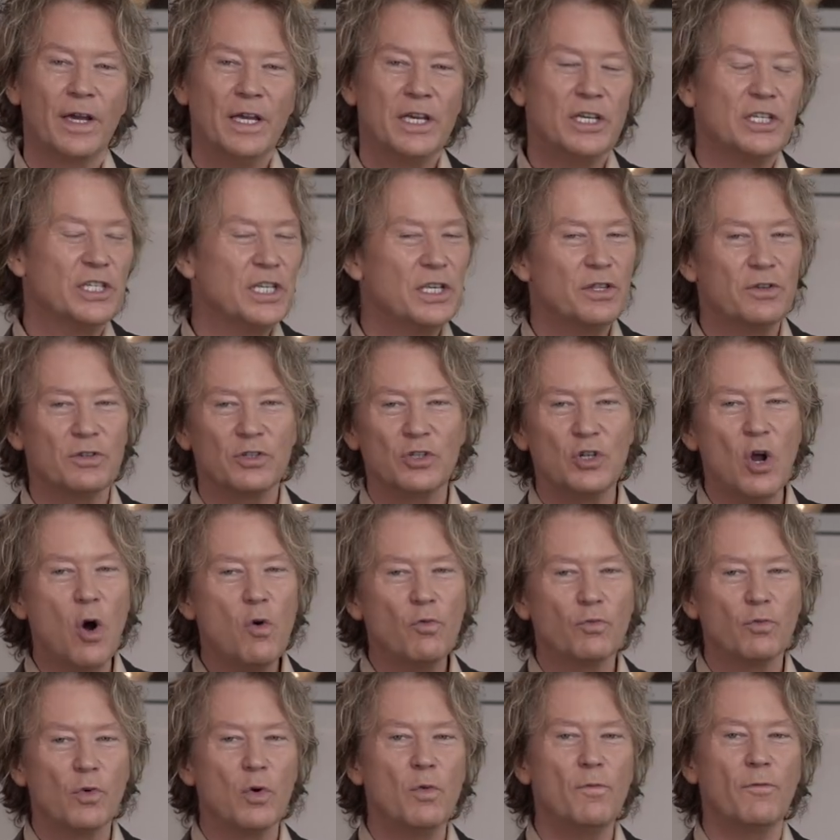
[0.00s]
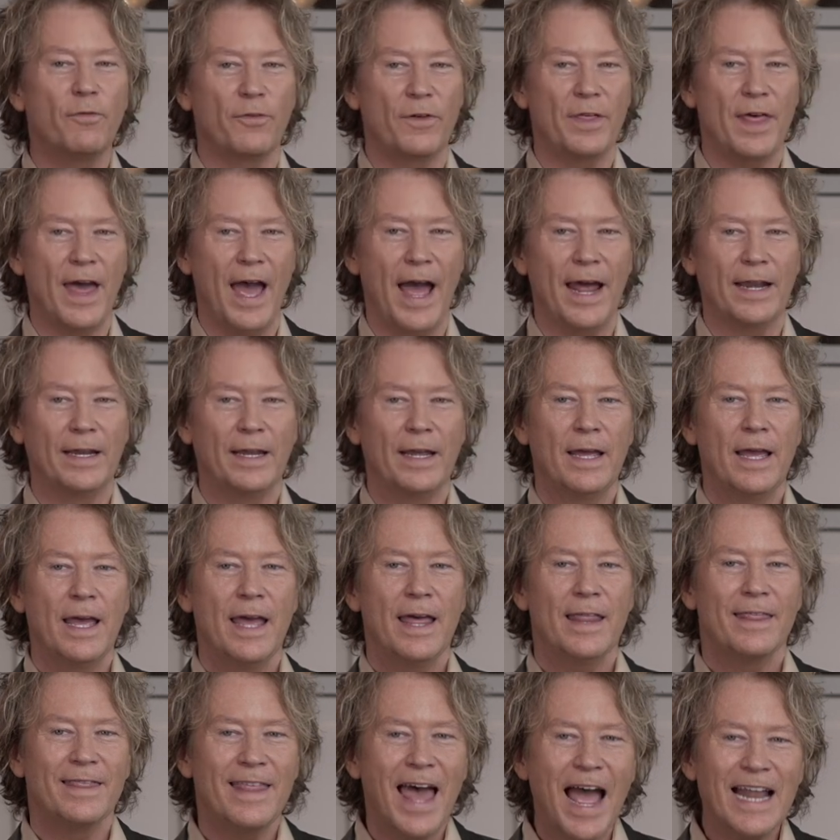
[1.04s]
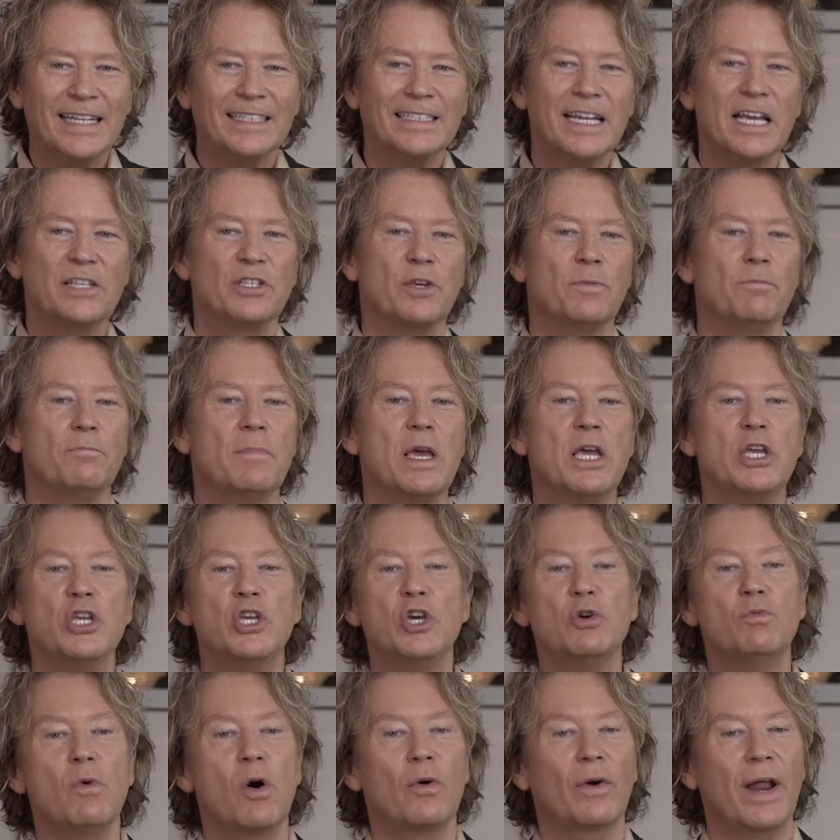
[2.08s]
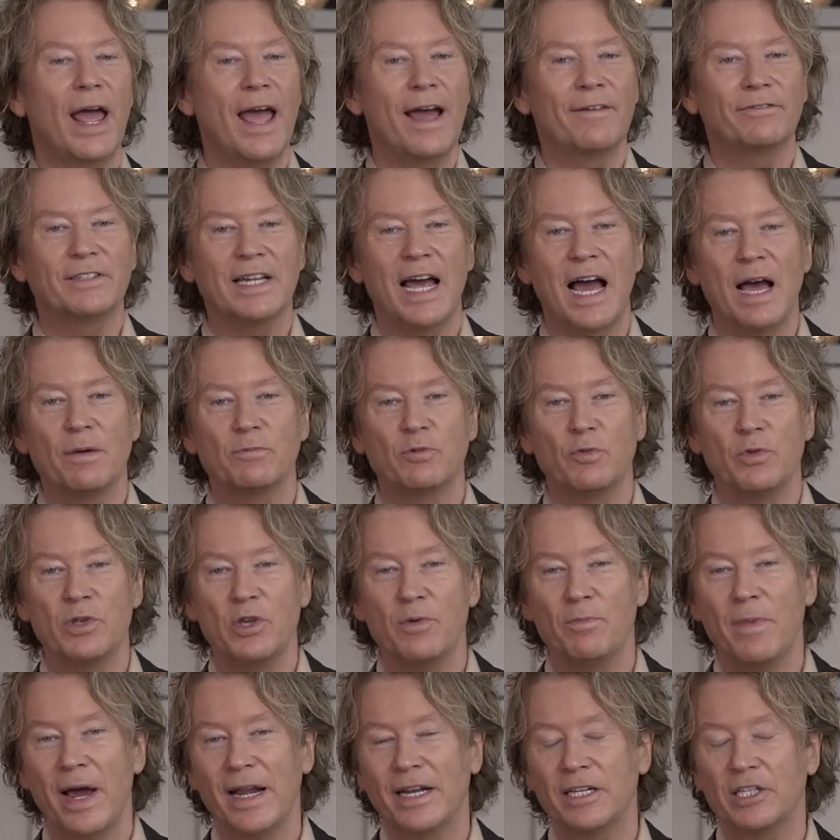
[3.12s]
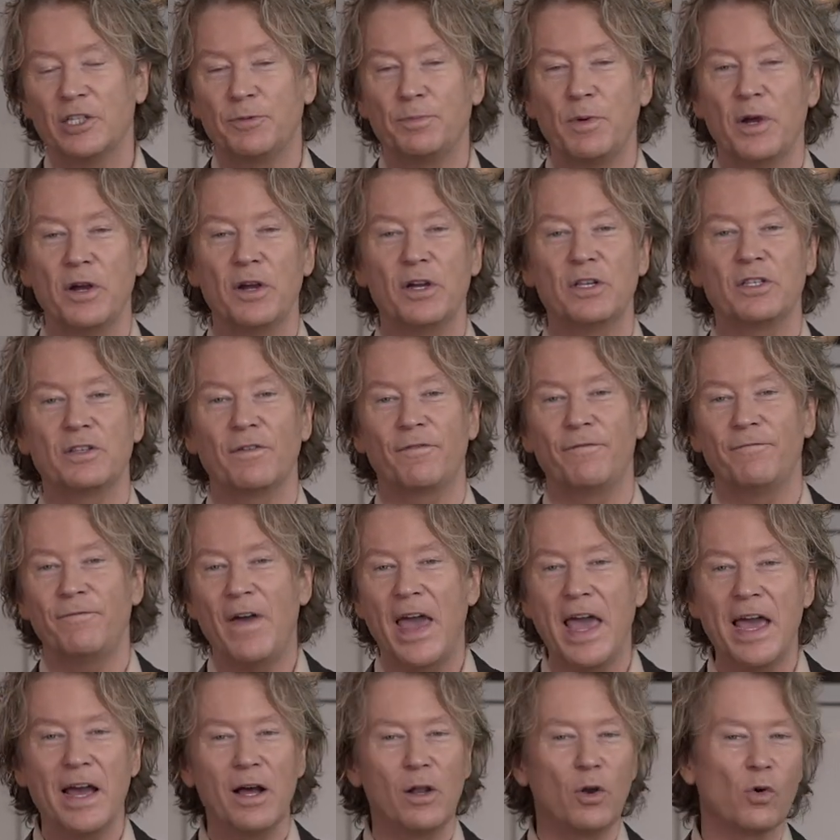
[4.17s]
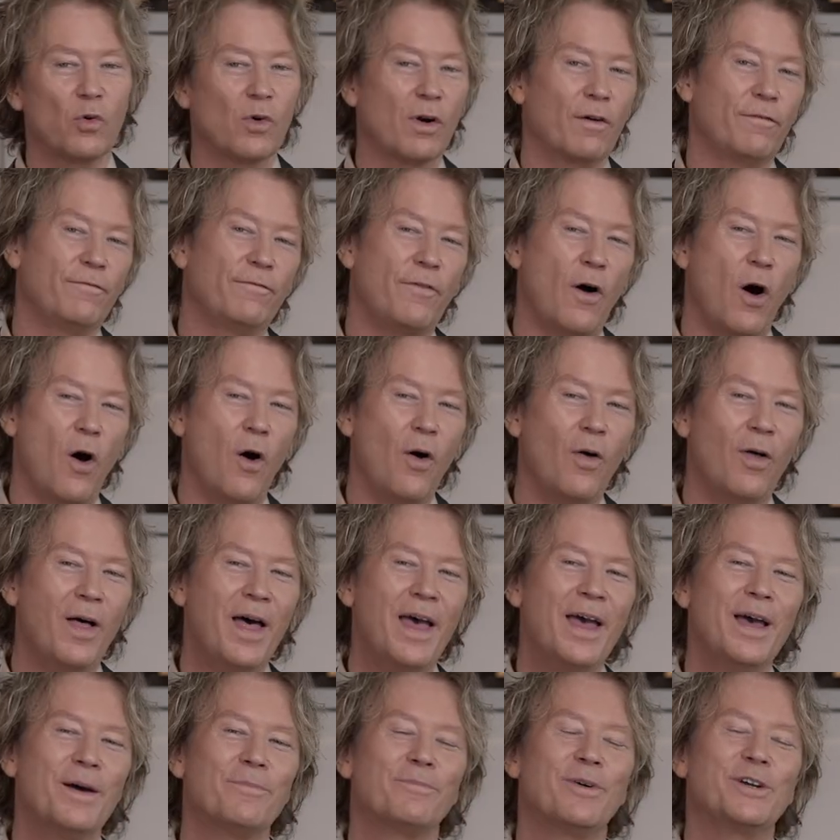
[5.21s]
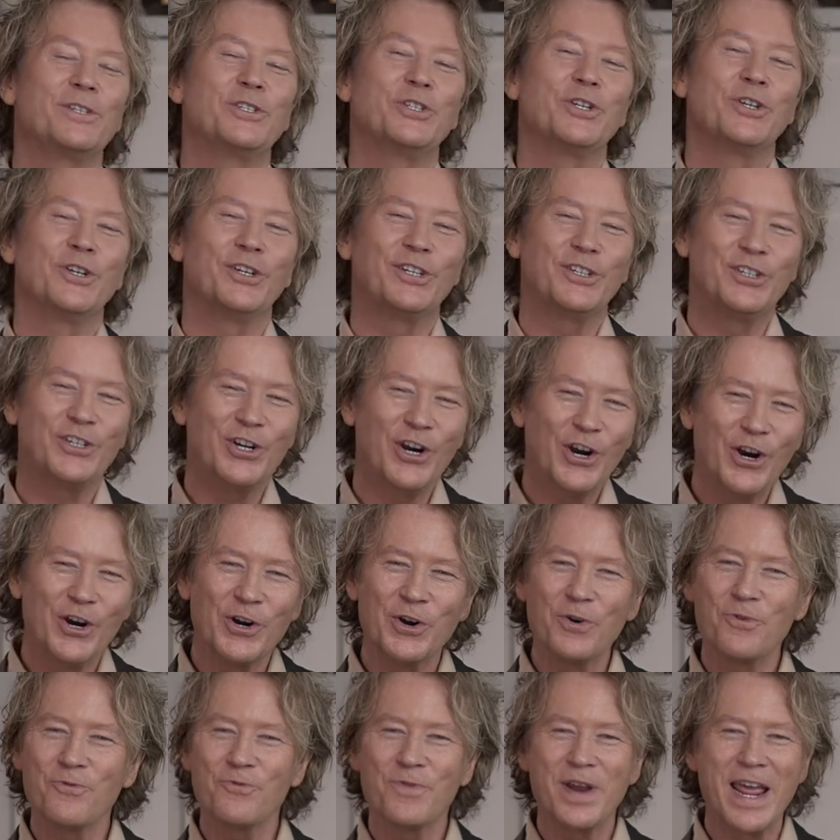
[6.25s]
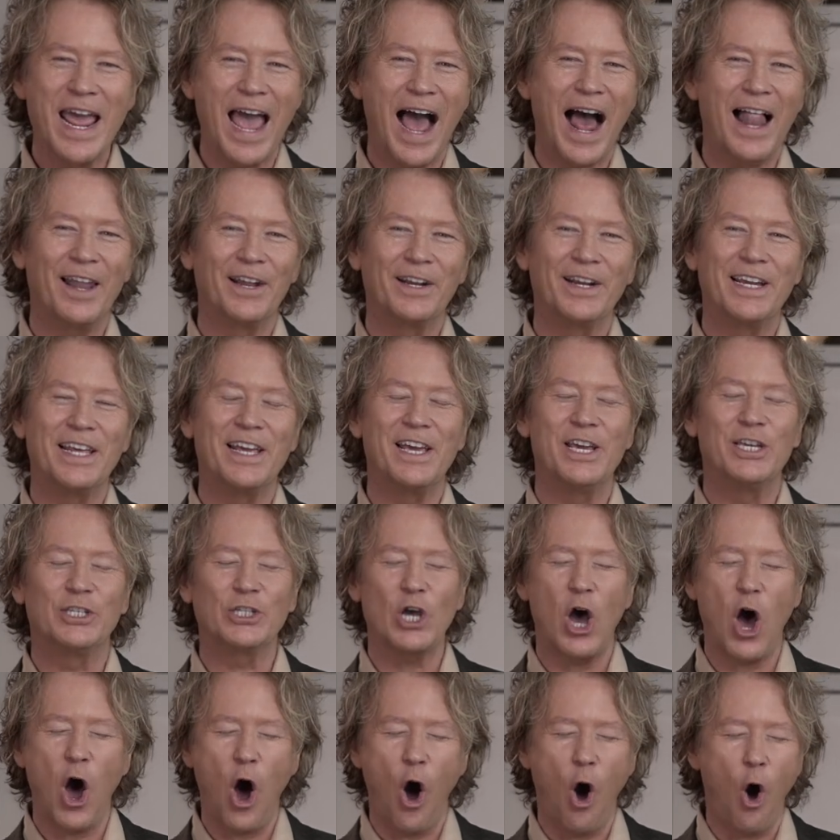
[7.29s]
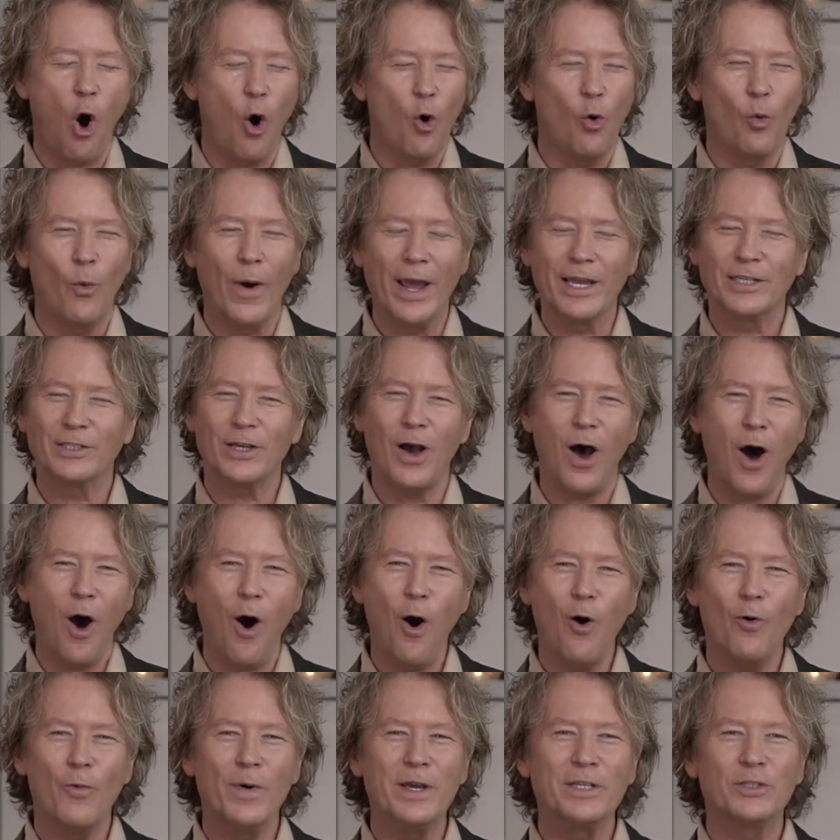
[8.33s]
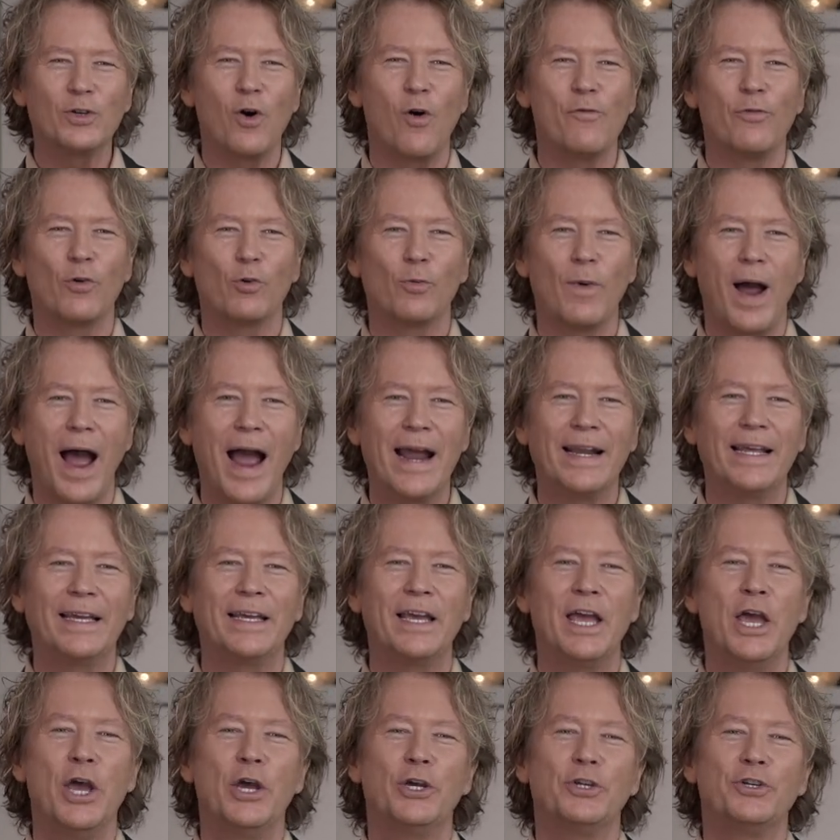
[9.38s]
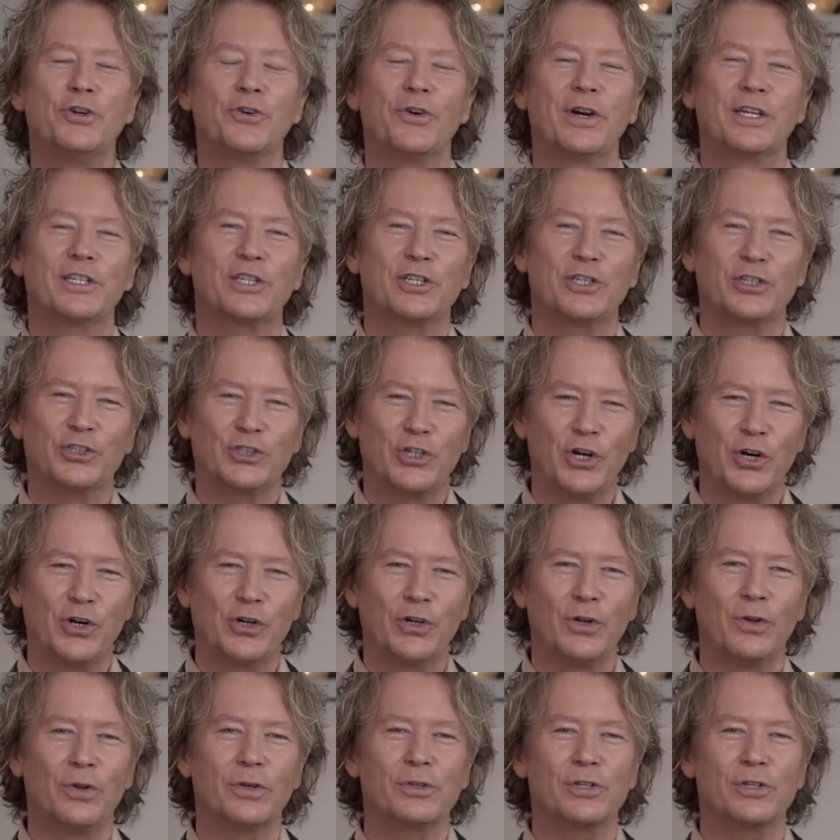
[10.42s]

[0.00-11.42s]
You see, there's no room for that. That doesn't mean you won't have times when you might experience a fail or a fall, but your internal reality is always, always overriding your external